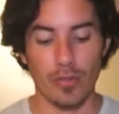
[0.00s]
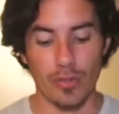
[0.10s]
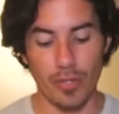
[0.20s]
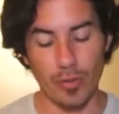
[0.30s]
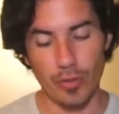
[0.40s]

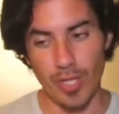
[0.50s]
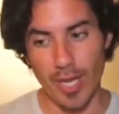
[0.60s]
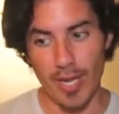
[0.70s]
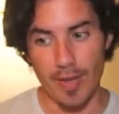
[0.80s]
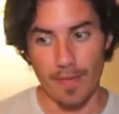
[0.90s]
So
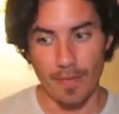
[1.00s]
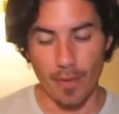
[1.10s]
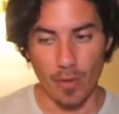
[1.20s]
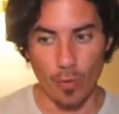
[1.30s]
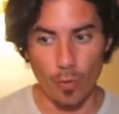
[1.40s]
today
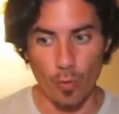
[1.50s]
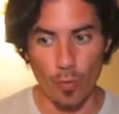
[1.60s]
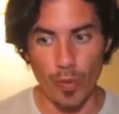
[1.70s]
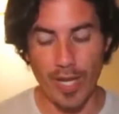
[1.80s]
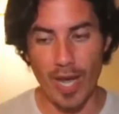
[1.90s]

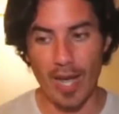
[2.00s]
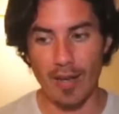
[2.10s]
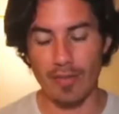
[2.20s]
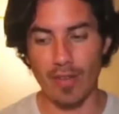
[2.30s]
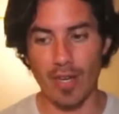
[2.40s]
we
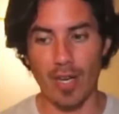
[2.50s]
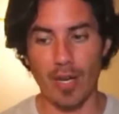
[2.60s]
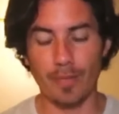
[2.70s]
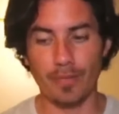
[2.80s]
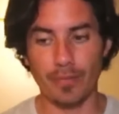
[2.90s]
have
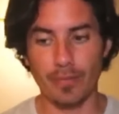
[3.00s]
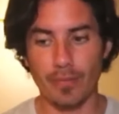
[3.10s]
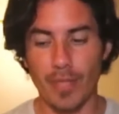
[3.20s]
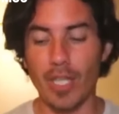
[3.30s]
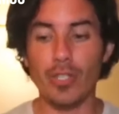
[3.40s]

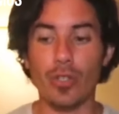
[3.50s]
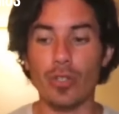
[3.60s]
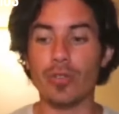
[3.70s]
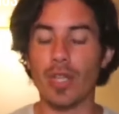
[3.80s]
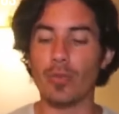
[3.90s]
the
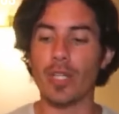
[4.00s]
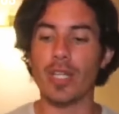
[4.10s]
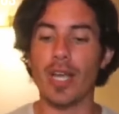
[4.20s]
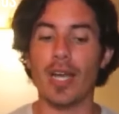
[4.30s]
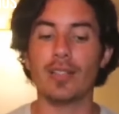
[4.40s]
issue that
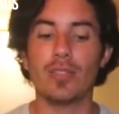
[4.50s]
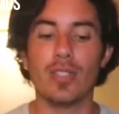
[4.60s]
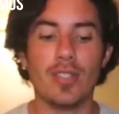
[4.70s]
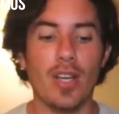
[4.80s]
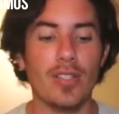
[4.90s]
we had
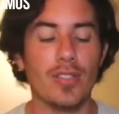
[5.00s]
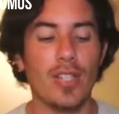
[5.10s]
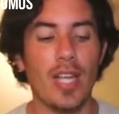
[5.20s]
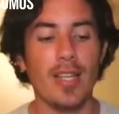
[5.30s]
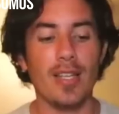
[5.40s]
to discuss
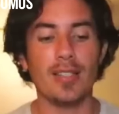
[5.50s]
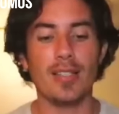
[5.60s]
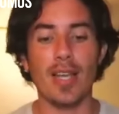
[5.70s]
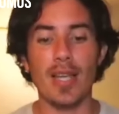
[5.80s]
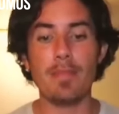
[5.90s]
today
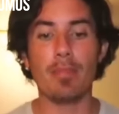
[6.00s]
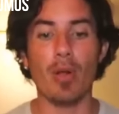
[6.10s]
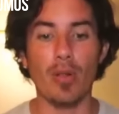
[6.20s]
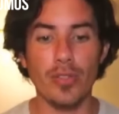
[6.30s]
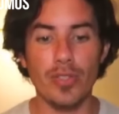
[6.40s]
is the
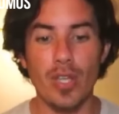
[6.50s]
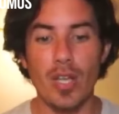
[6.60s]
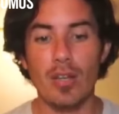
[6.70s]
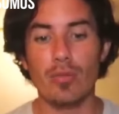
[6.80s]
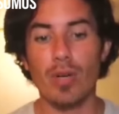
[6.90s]
impulse
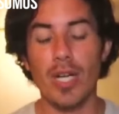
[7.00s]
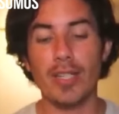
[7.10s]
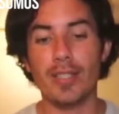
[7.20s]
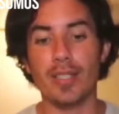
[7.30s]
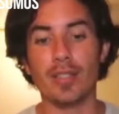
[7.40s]

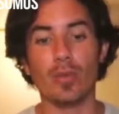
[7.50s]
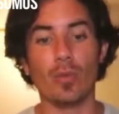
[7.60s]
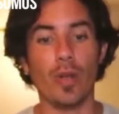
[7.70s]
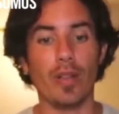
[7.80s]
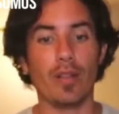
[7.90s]
related
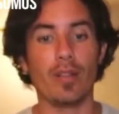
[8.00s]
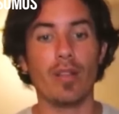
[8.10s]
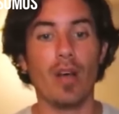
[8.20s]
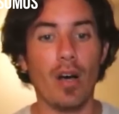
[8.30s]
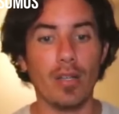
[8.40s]
with
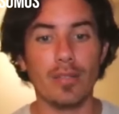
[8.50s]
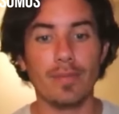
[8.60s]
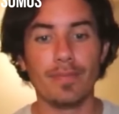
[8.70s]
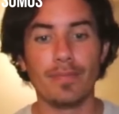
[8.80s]
the heart.